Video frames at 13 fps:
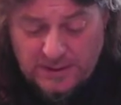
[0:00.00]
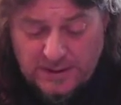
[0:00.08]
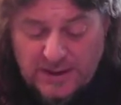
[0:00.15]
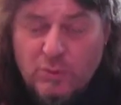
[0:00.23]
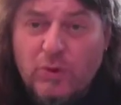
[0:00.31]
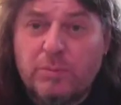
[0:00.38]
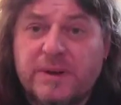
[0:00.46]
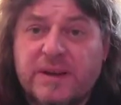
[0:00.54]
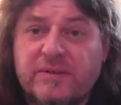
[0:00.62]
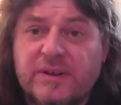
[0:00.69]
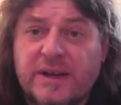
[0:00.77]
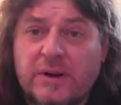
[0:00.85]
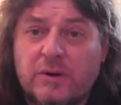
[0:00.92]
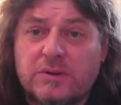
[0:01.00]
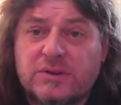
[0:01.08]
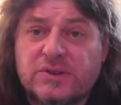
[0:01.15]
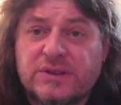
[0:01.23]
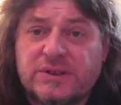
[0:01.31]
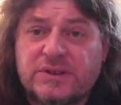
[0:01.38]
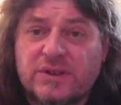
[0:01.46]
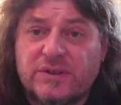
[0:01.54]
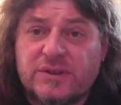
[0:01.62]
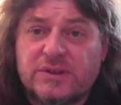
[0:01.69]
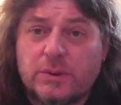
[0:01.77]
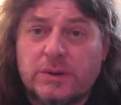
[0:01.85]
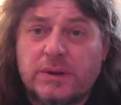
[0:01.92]
I won't be giving out seeds on
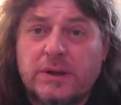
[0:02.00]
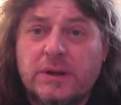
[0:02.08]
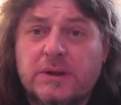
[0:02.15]
this one.